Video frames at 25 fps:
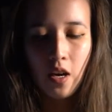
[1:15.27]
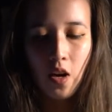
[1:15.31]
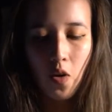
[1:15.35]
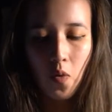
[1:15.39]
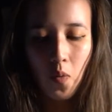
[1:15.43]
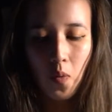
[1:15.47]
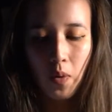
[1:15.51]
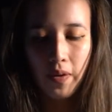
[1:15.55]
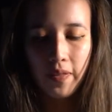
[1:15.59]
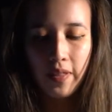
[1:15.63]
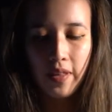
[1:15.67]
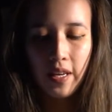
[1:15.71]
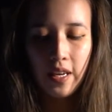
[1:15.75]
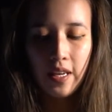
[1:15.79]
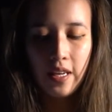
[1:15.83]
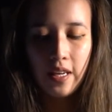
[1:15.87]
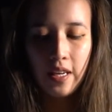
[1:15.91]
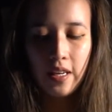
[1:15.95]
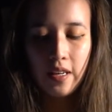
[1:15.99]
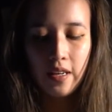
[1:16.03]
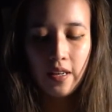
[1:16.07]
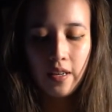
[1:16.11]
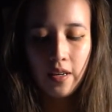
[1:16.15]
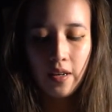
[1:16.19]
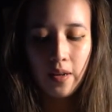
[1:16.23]
where they
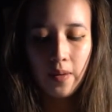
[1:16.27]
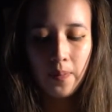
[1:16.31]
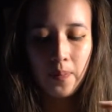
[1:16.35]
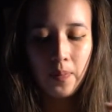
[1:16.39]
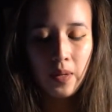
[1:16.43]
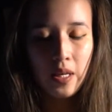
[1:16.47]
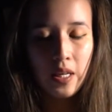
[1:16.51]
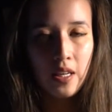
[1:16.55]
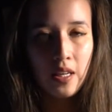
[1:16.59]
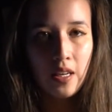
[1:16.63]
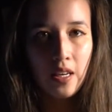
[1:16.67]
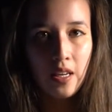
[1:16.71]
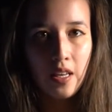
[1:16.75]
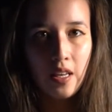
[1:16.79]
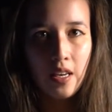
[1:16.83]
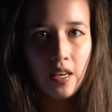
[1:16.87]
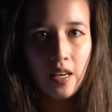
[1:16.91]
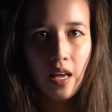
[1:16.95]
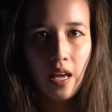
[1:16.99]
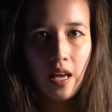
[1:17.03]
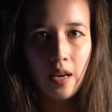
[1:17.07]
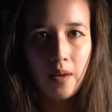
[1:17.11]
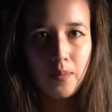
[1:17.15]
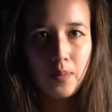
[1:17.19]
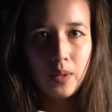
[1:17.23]
can be
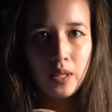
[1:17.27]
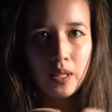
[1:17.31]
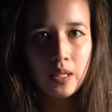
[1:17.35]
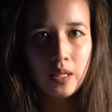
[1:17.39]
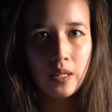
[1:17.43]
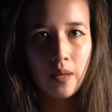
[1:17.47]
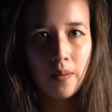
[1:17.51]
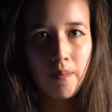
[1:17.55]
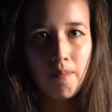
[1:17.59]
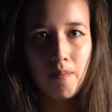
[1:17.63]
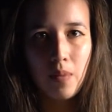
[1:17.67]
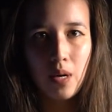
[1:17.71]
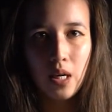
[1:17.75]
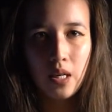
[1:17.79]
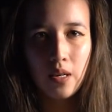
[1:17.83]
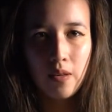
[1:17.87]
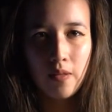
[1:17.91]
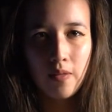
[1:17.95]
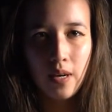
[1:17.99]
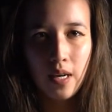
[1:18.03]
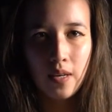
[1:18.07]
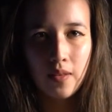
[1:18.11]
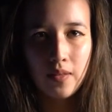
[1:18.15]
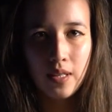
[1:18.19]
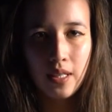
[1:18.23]
in and put some mud
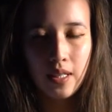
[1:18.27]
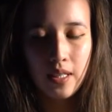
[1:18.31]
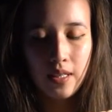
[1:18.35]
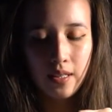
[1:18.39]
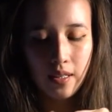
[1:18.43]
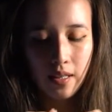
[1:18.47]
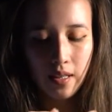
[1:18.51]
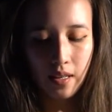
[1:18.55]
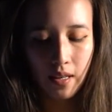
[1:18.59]
around it